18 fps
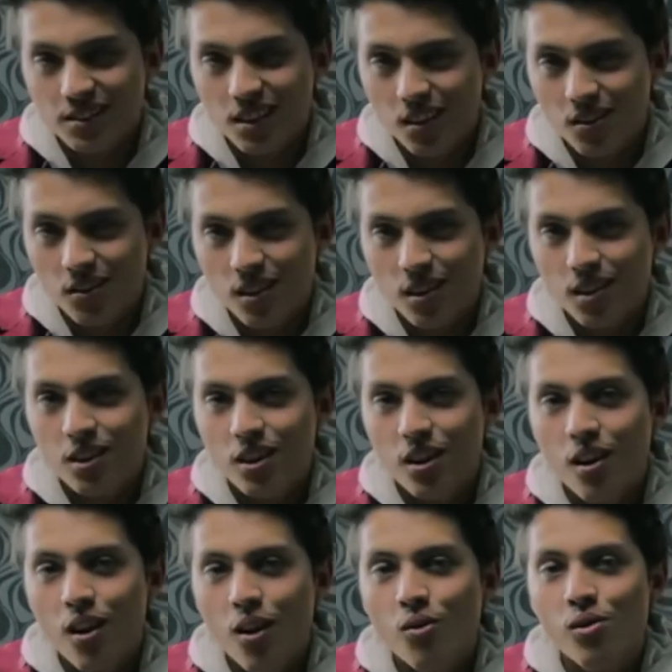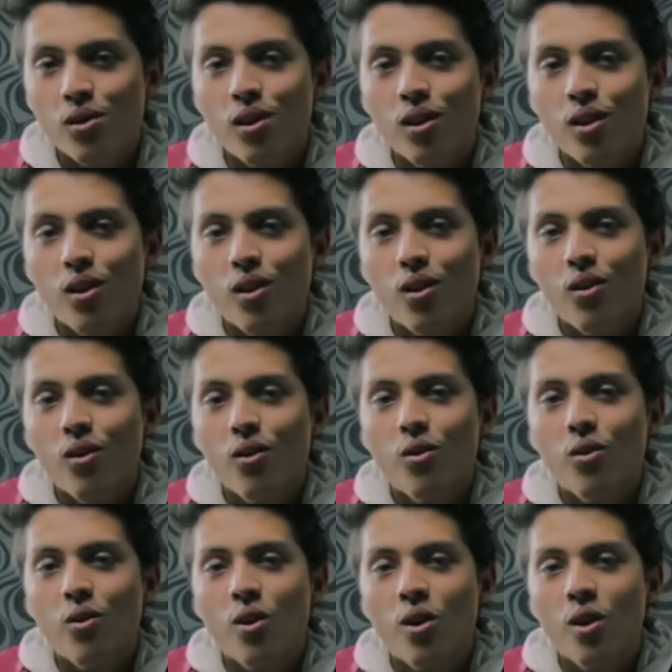who can't afford your
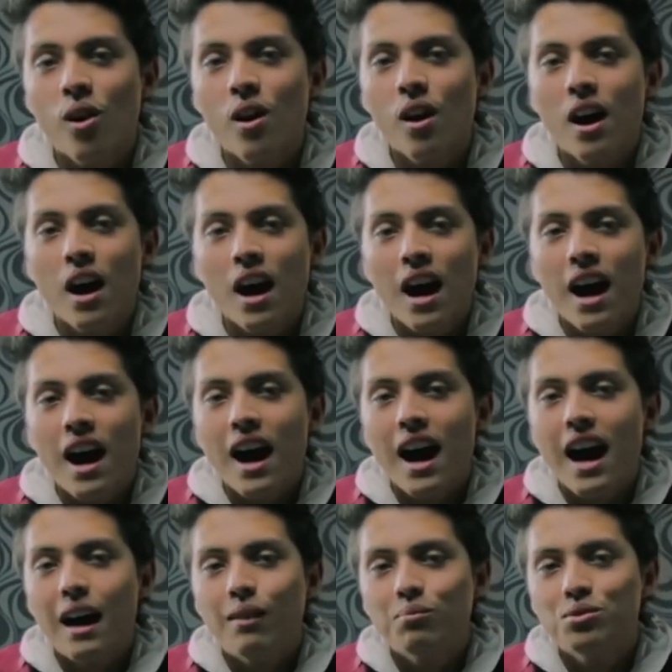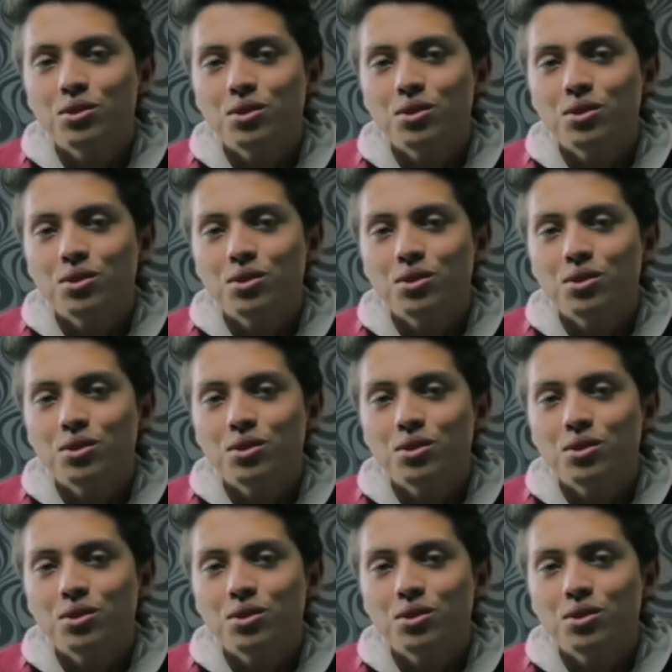one-on-one